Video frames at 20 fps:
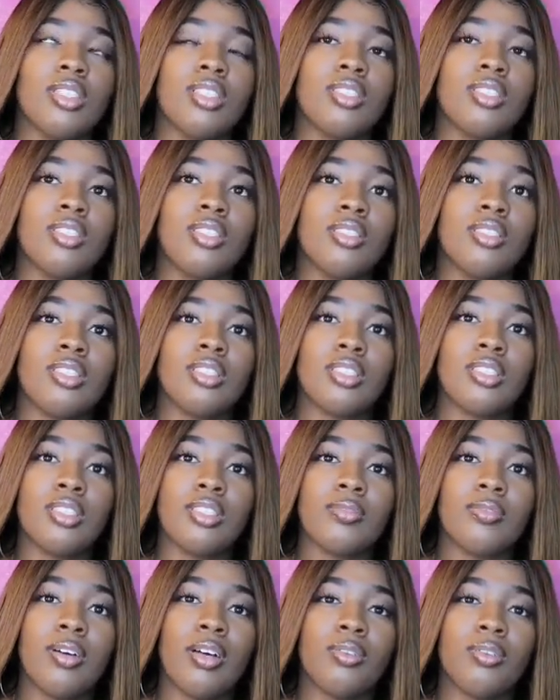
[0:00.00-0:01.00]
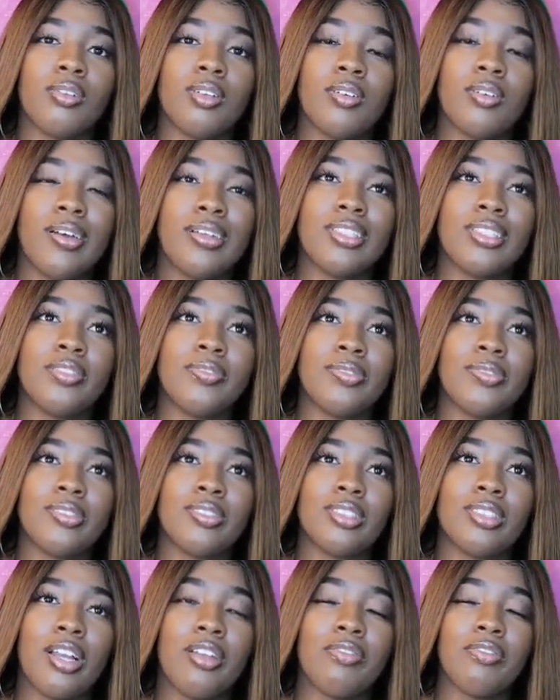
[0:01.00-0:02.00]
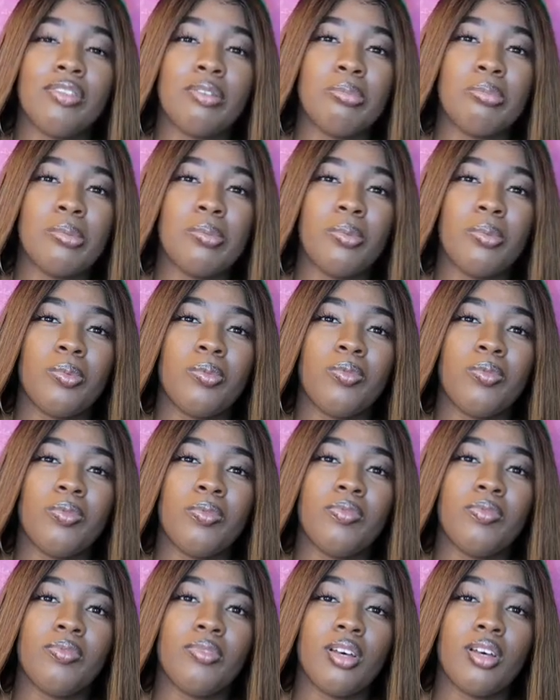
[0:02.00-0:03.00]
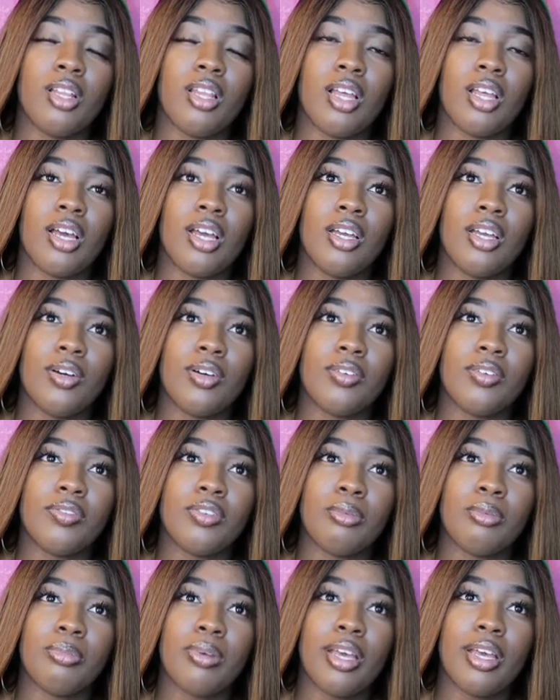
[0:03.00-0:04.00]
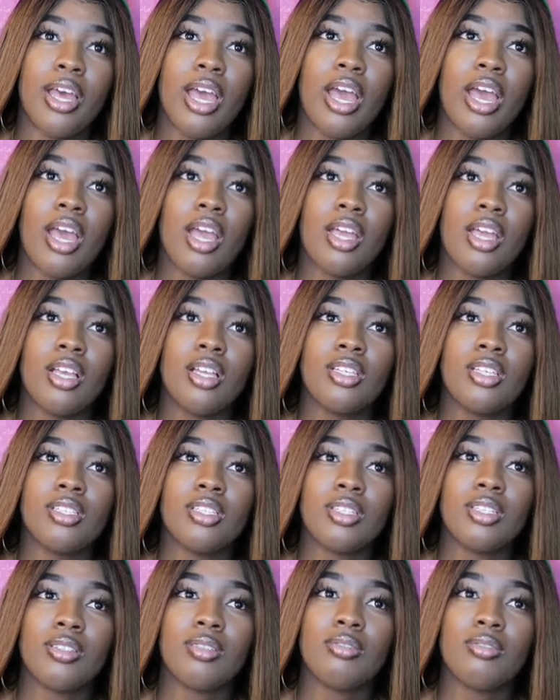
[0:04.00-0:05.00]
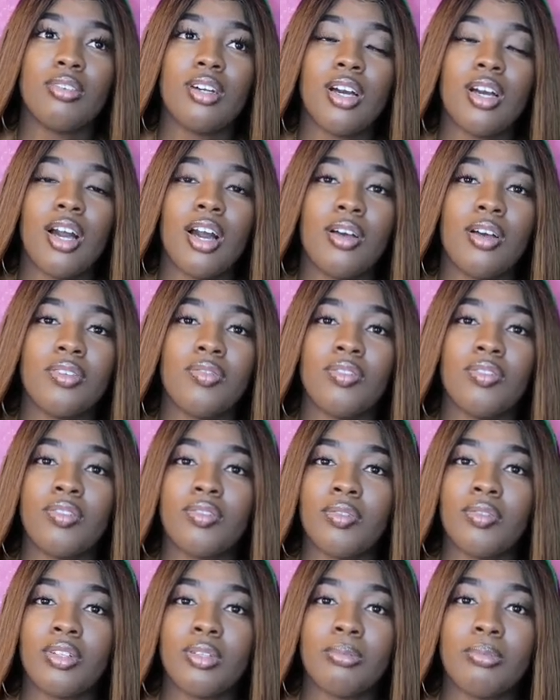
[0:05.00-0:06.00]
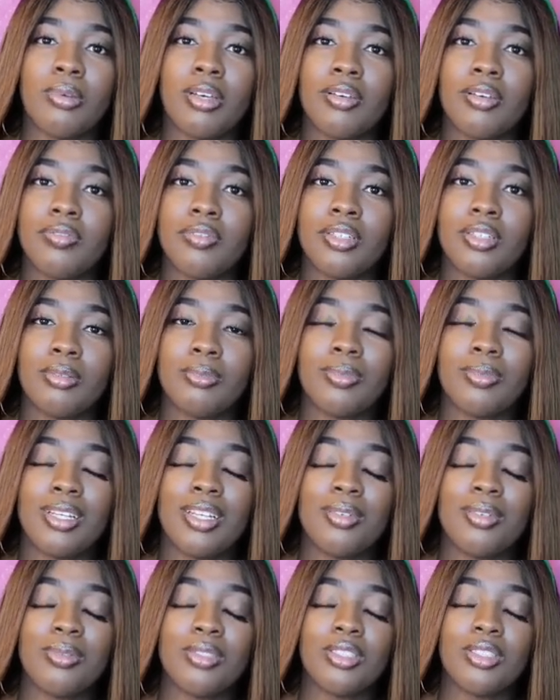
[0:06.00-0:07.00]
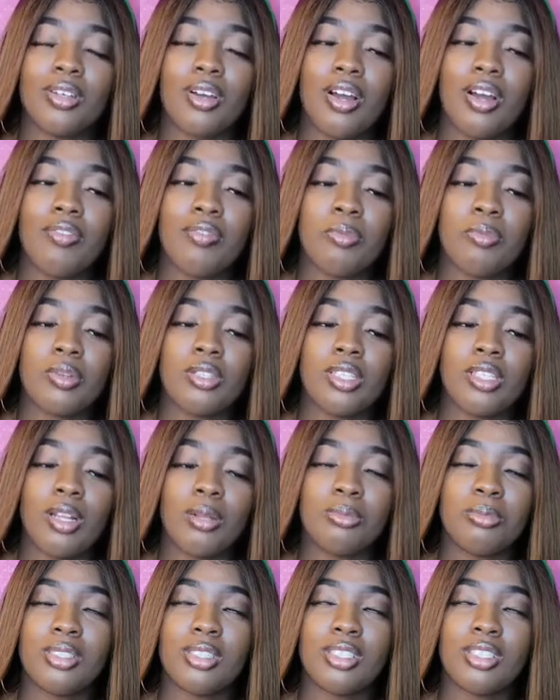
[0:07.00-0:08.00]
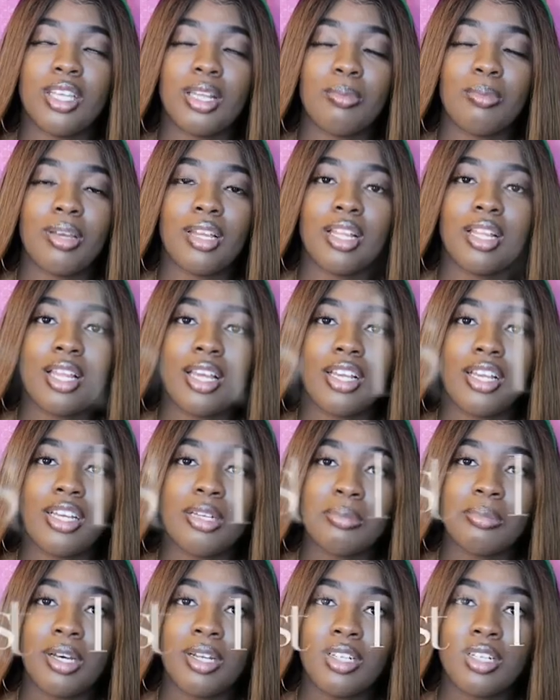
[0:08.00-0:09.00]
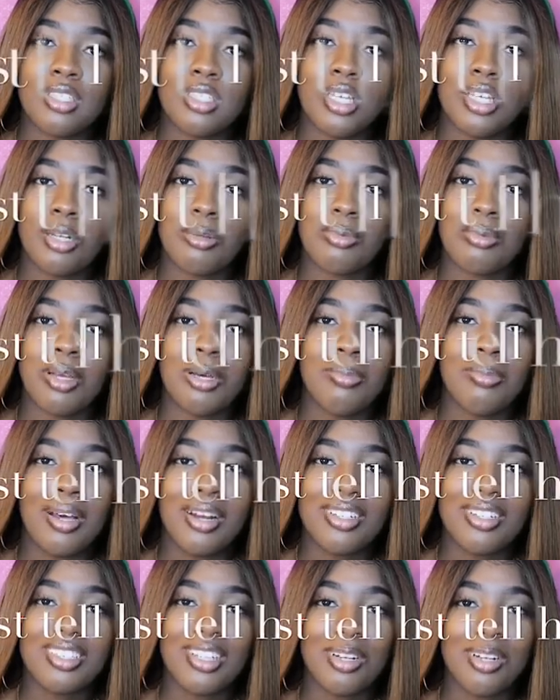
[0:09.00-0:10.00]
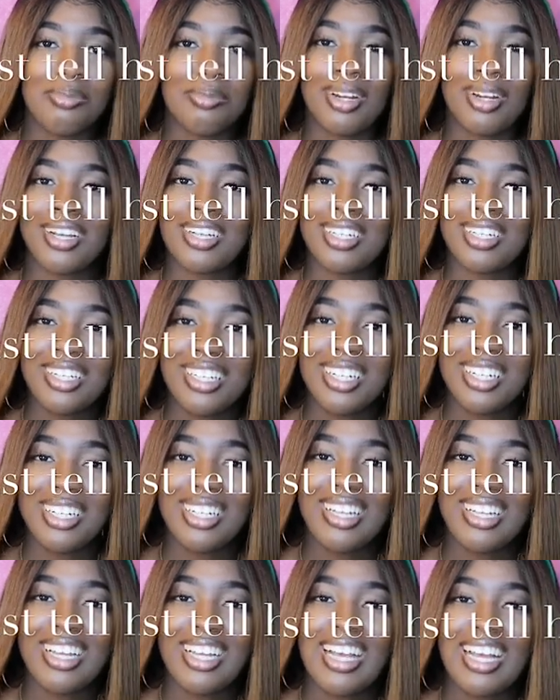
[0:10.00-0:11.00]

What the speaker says: Sensitive. I don't know. I just feel sorry for people a lot, or feel bad. So I was feeling really bad for him, and it was so hard for me to tell him. I'm just thinking in my head like, come out and tell him, but I couldn't.